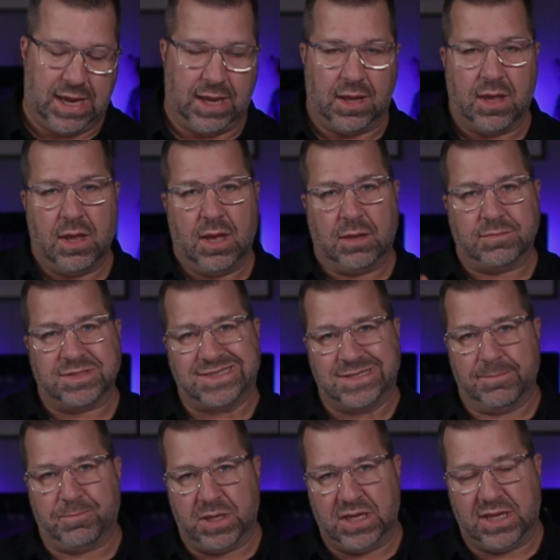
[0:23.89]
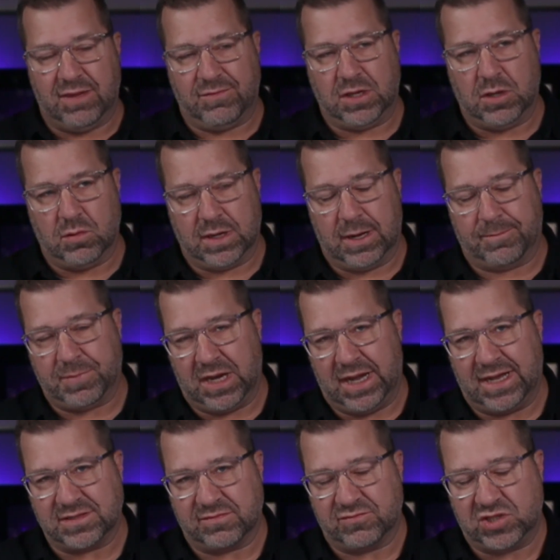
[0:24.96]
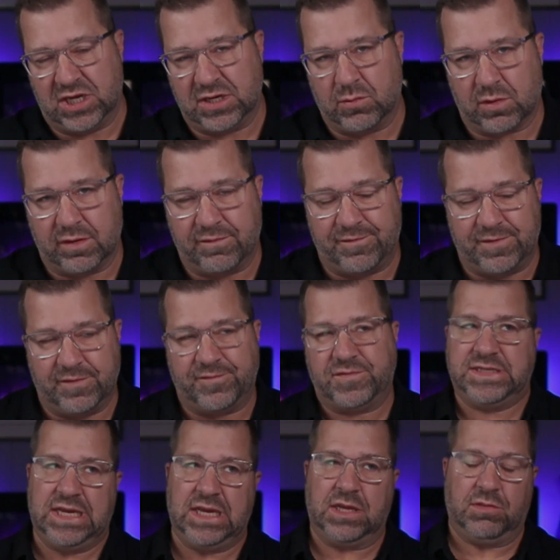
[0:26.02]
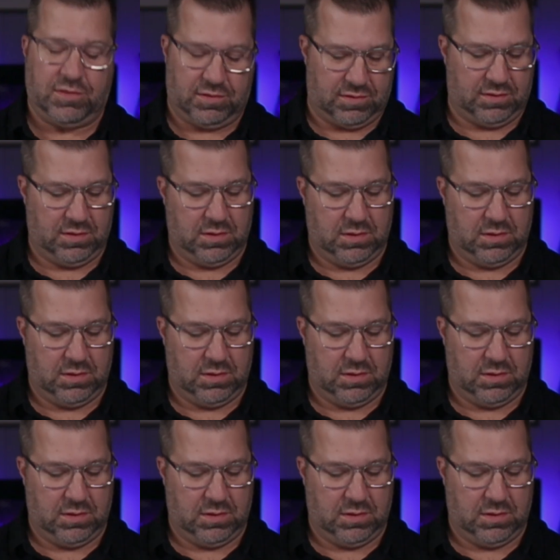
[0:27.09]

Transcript: I'm simply giving you an update as of January 15th.